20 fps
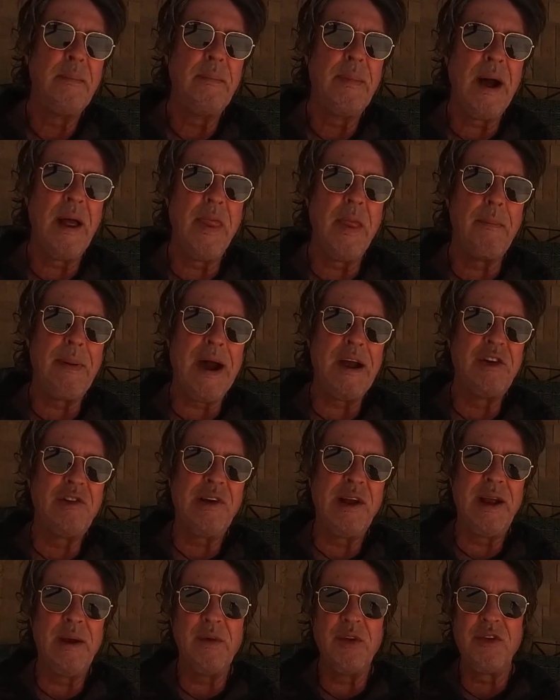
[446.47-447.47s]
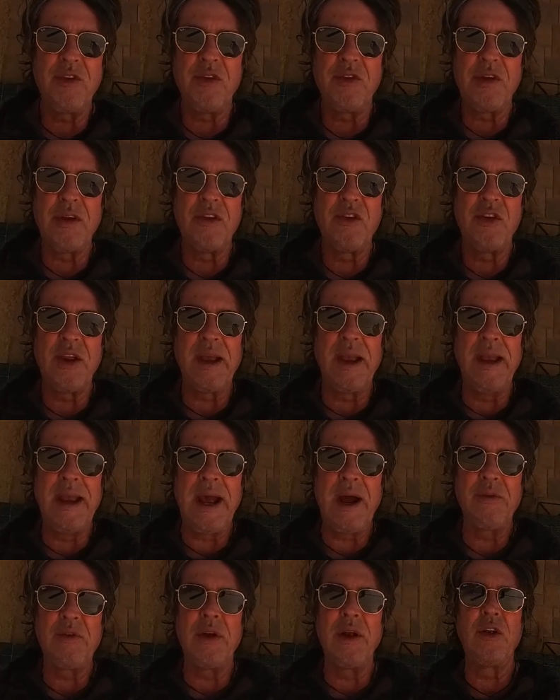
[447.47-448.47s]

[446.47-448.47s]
but the battery was just sticking out